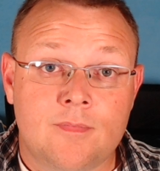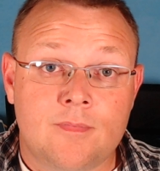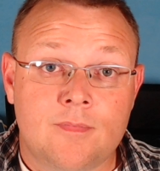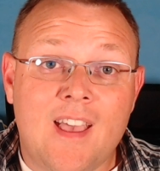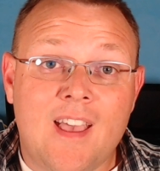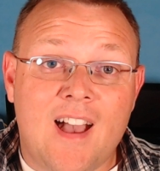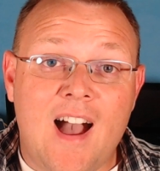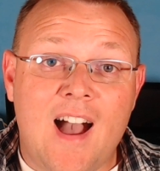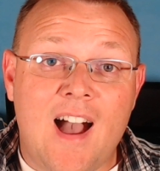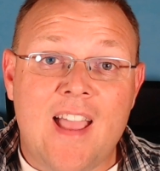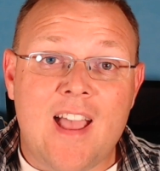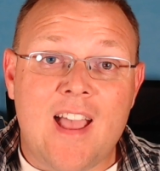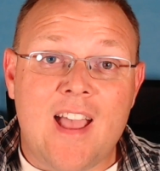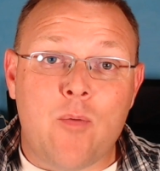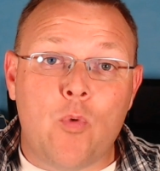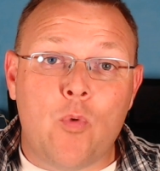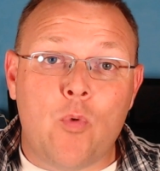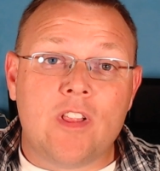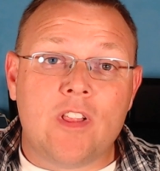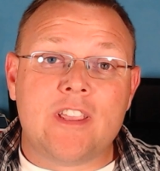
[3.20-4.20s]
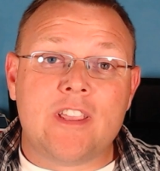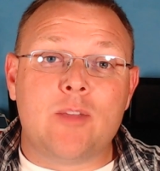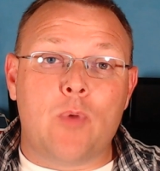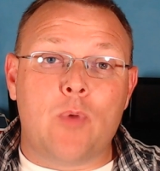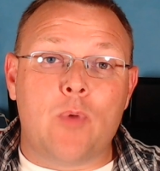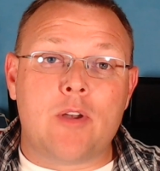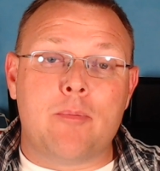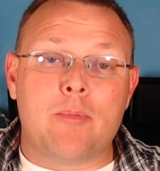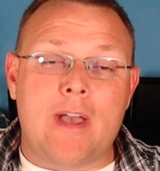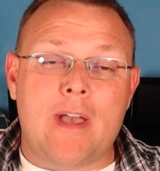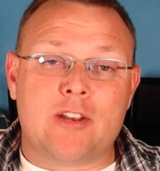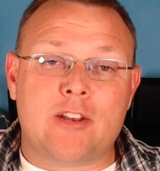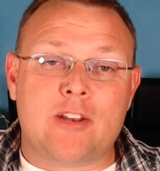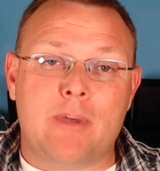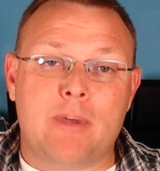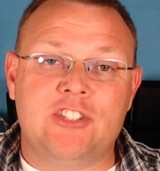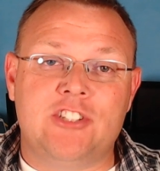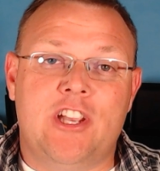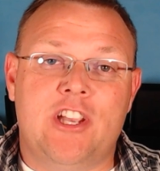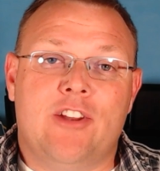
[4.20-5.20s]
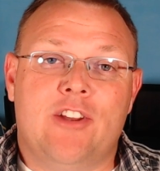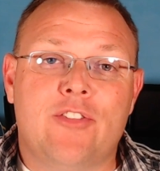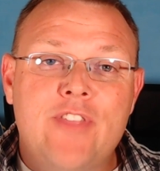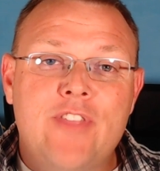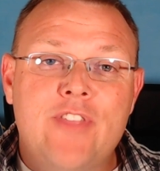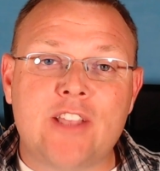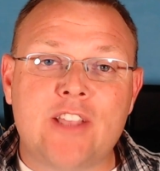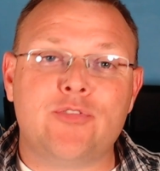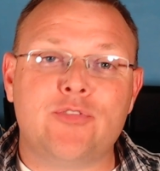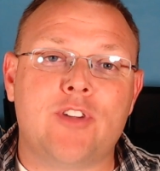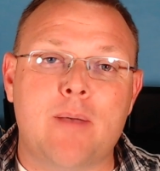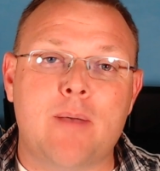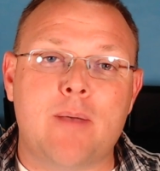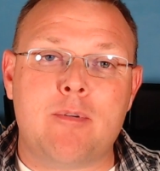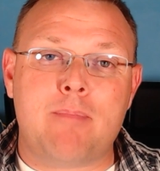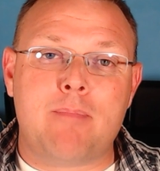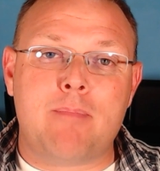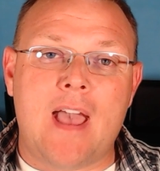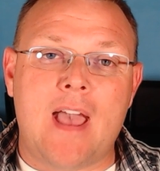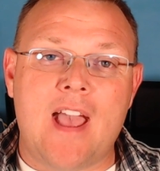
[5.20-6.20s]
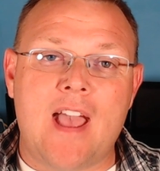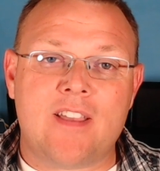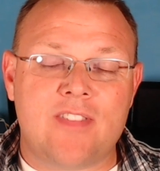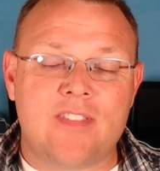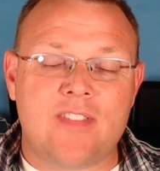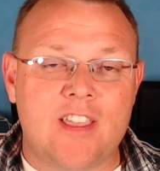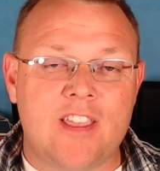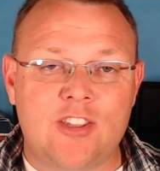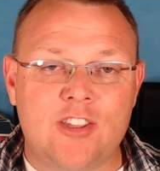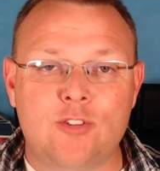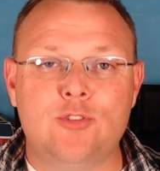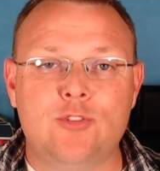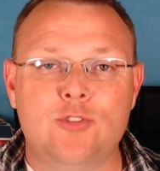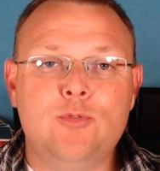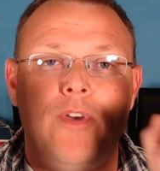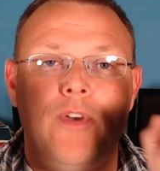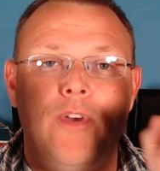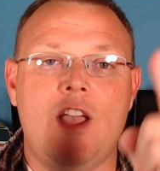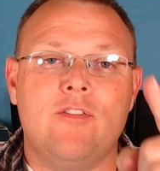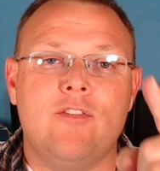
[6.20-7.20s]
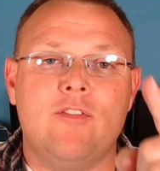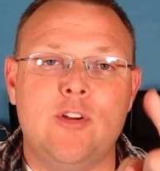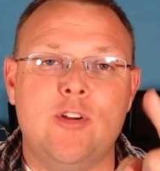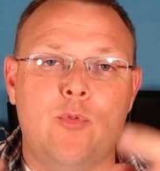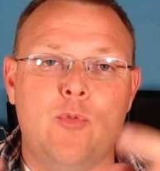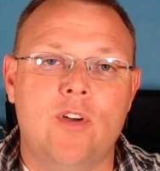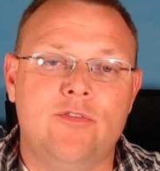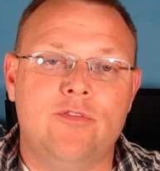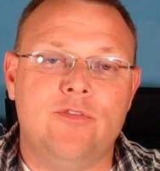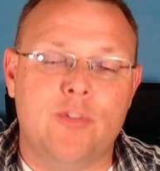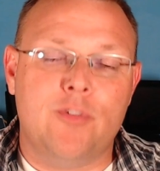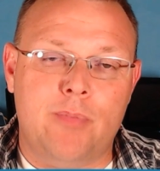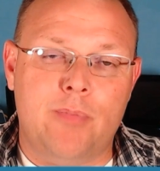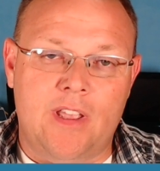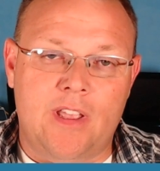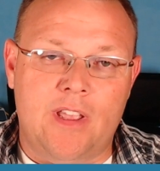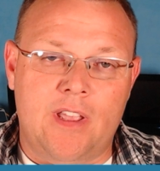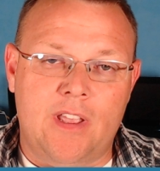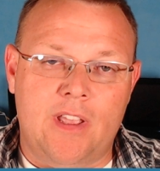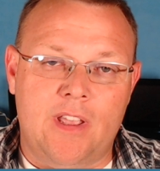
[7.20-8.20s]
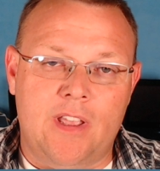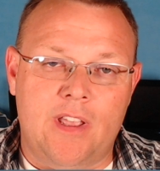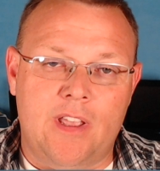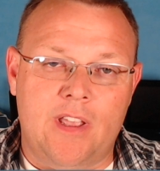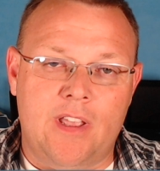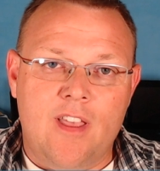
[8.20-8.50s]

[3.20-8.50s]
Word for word: Hi, I'm Willie and welcome back to my channel. Thanks for coming back. Thank you to everyone for being here.